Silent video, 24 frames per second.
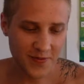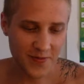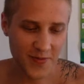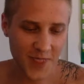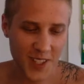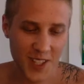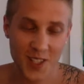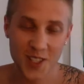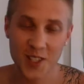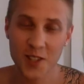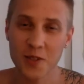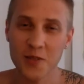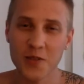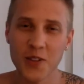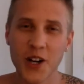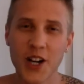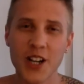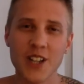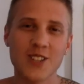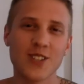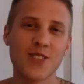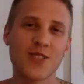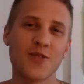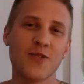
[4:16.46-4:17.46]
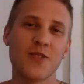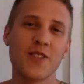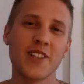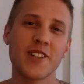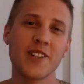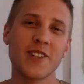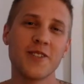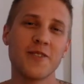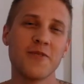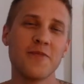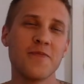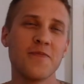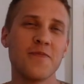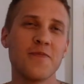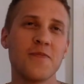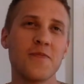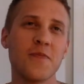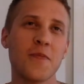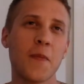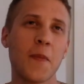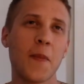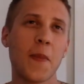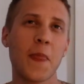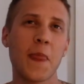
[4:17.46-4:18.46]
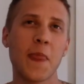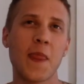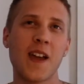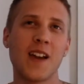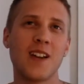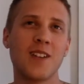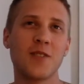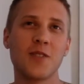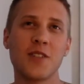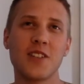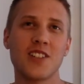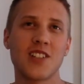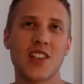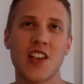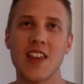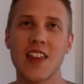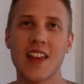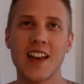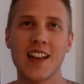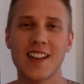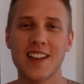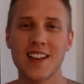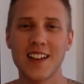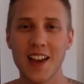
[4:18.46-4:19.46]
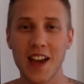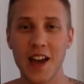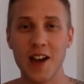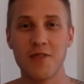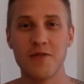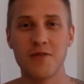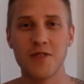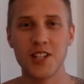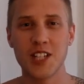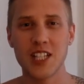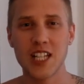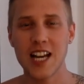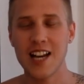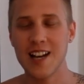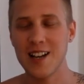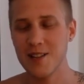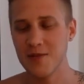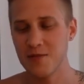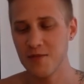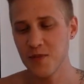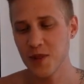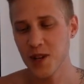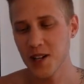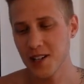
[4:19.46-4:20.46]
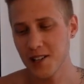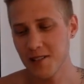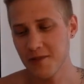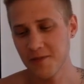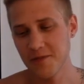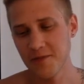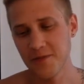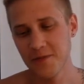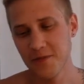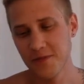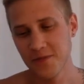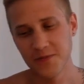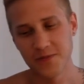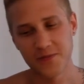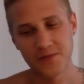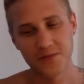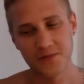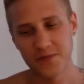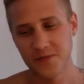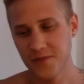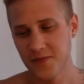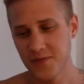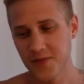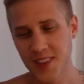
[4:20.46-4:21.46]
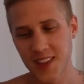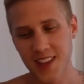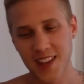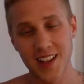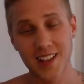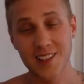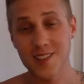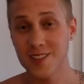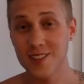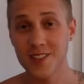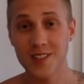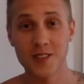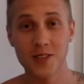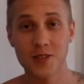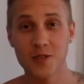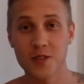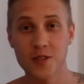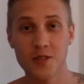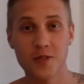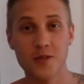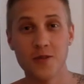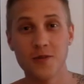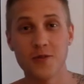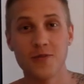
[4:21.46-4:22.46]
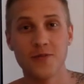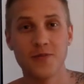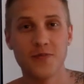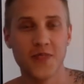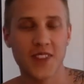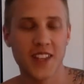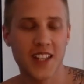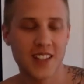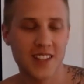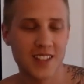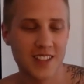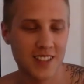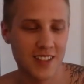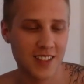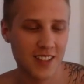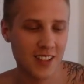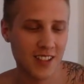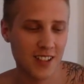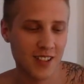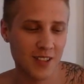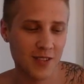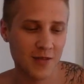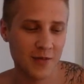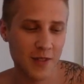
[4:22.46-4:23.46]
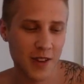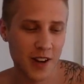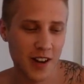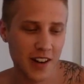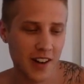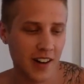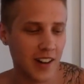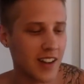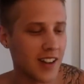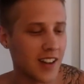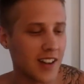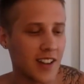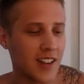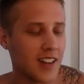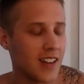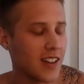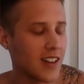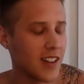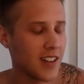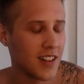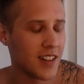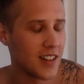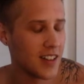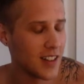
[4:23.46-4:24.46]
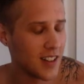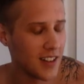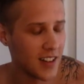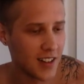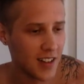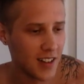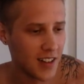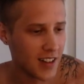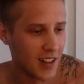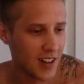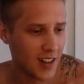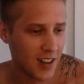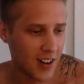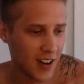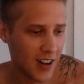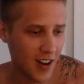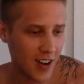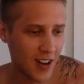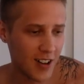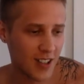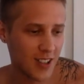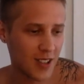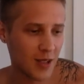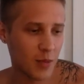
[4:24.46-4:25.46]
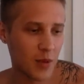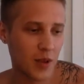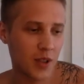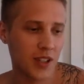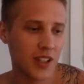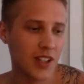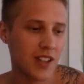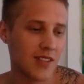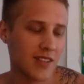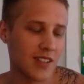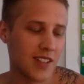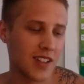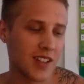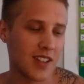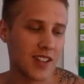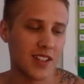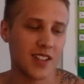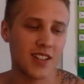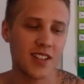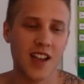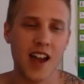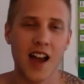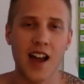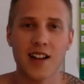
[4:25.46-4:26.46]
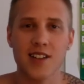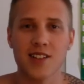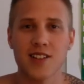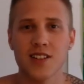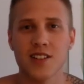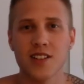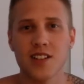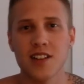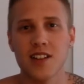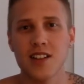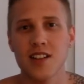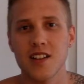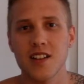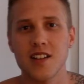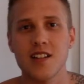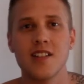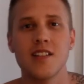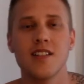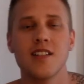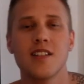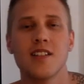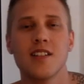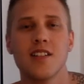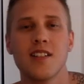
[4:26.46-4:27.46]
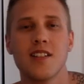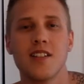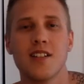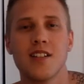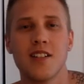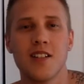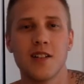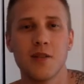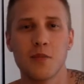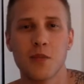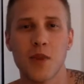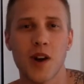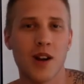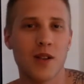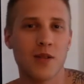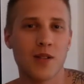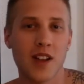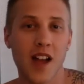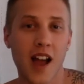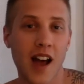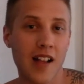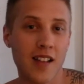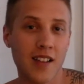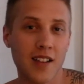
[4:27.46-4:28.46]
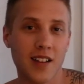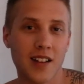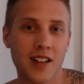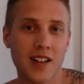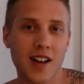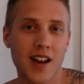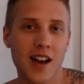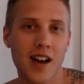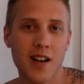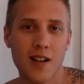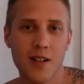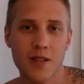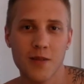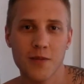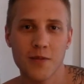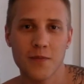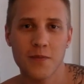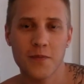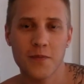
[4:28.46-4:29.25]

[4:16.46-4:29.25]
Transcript: still very surreal. I know I say that like every time, but it's still true. It's still very hard to believe that this is actually my reality now.